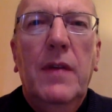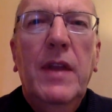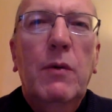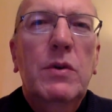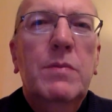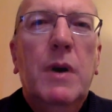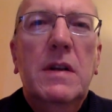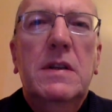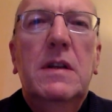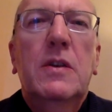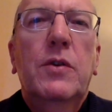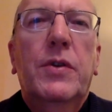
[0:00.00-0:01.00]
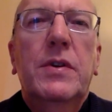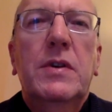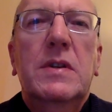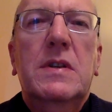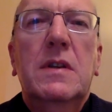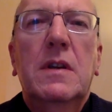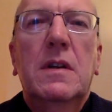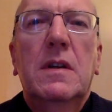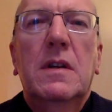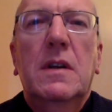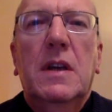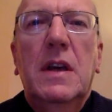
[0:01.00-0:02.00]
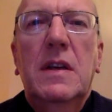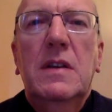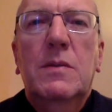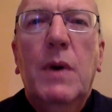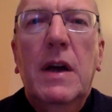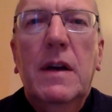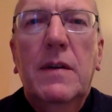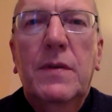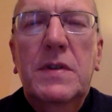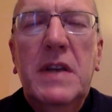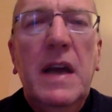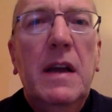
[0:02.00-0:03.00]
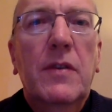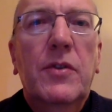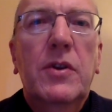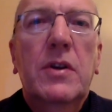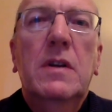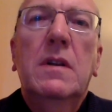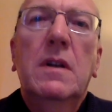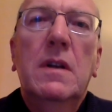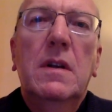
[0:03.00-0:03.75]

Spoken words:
And that was Martin Luther King's way of saying that